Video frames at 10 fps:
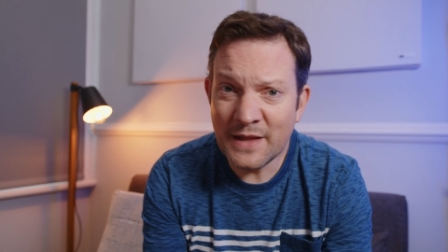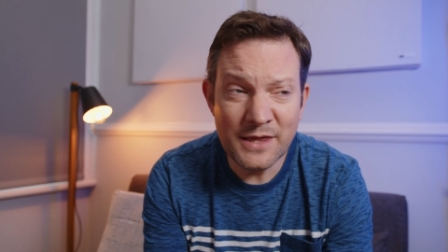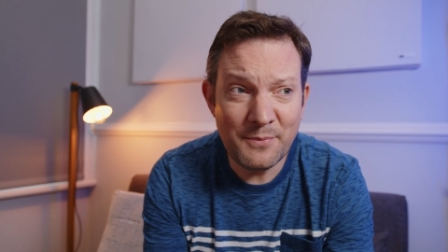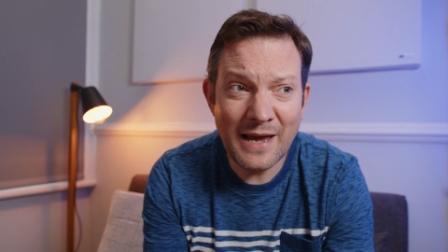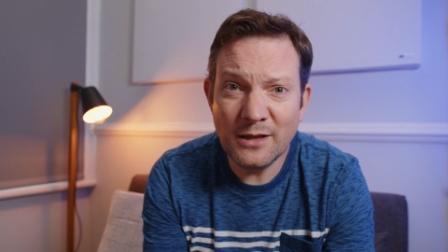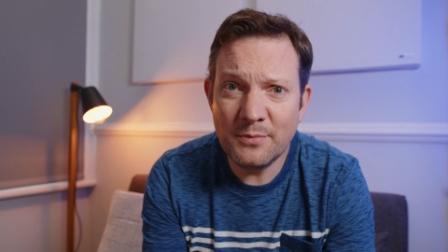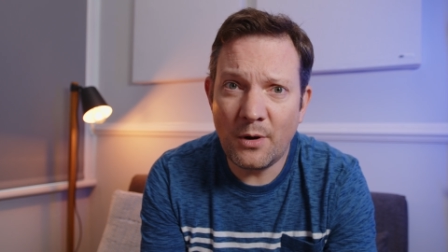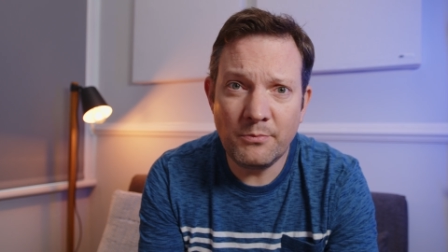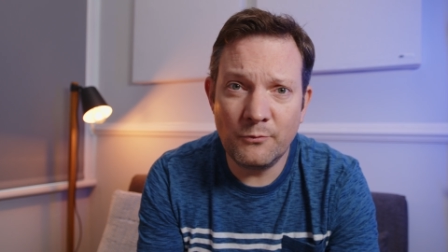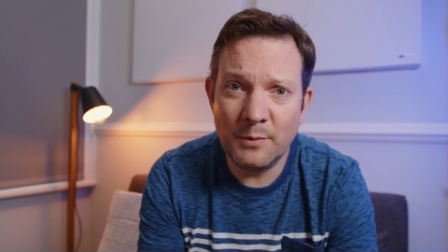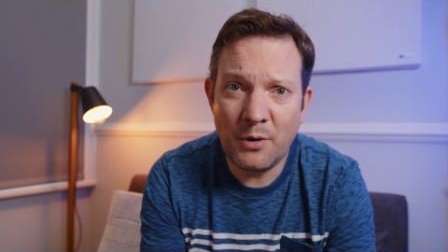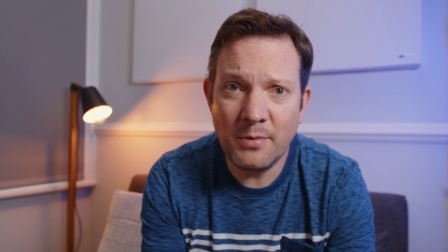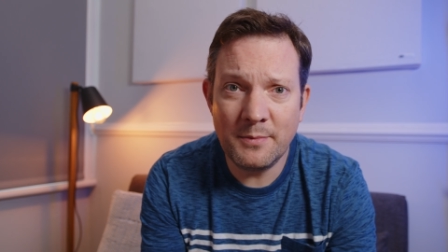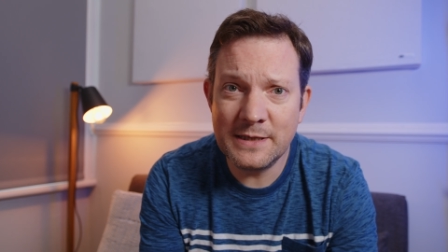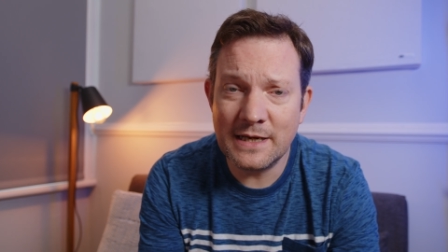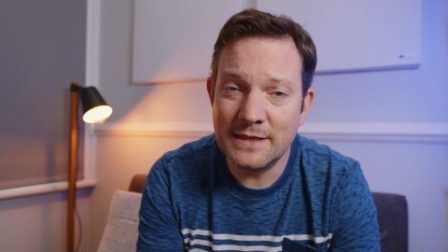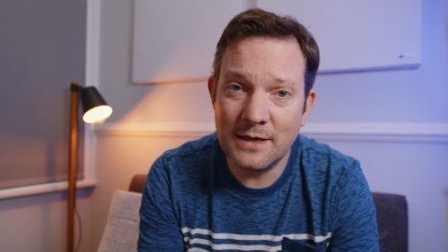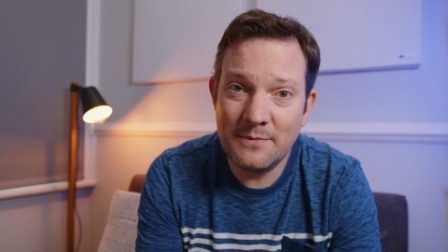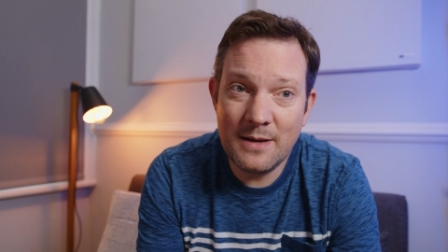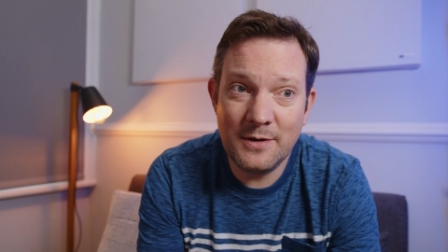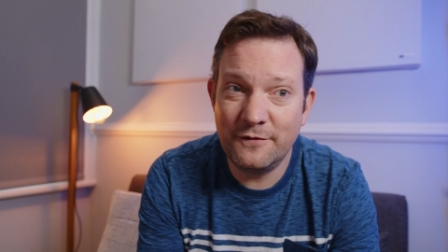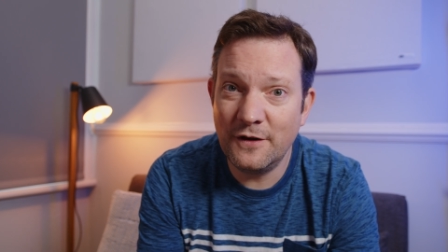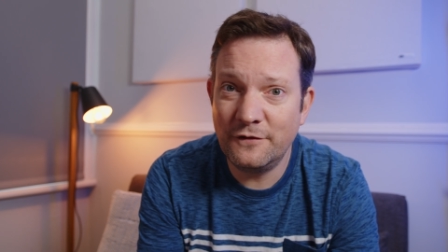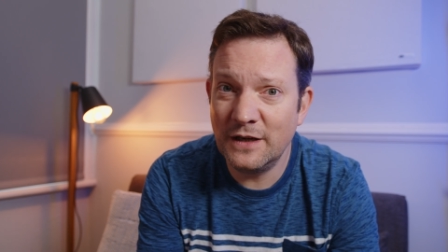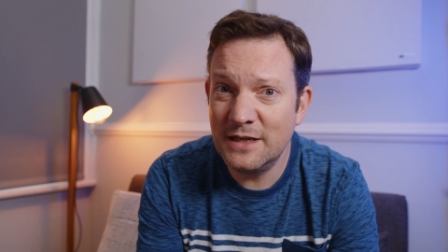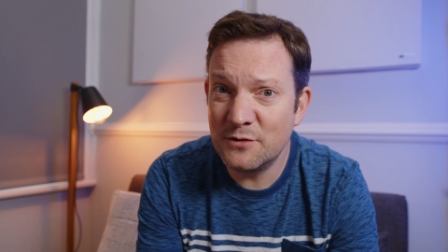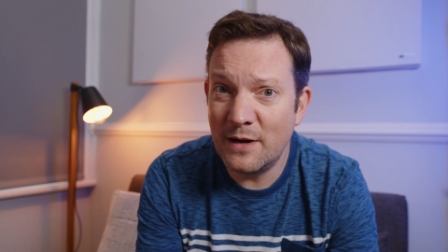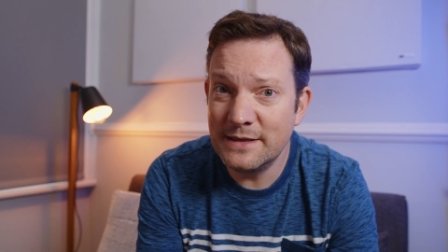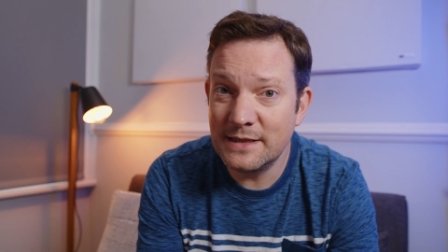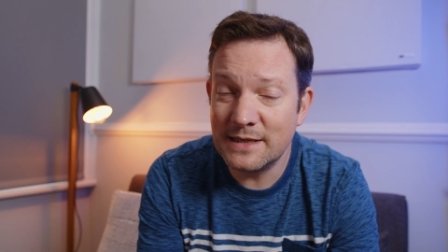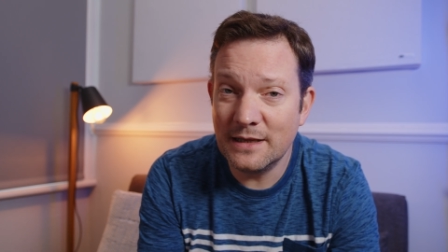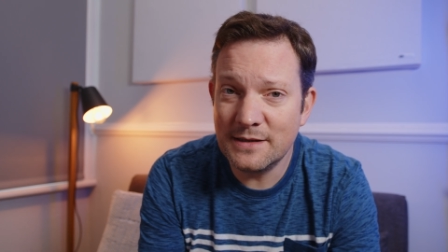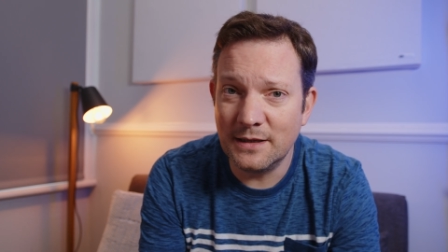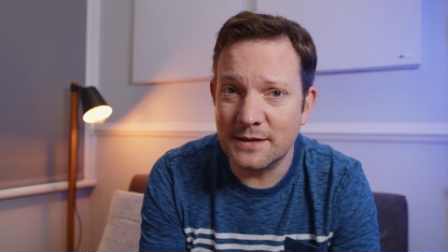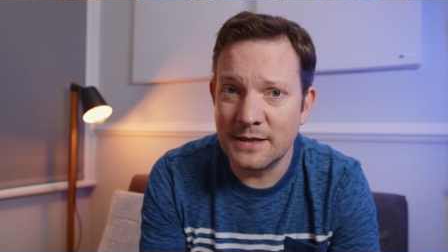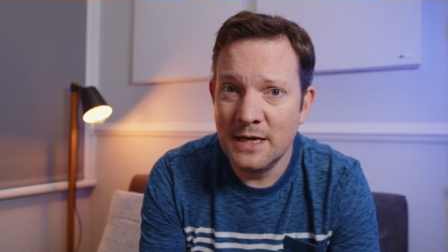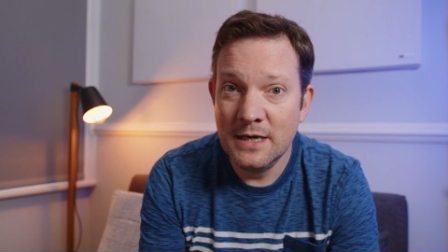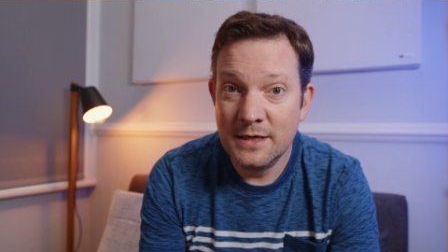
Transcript: and the panel will probably be sitting at maybe 15, 20 Celsius.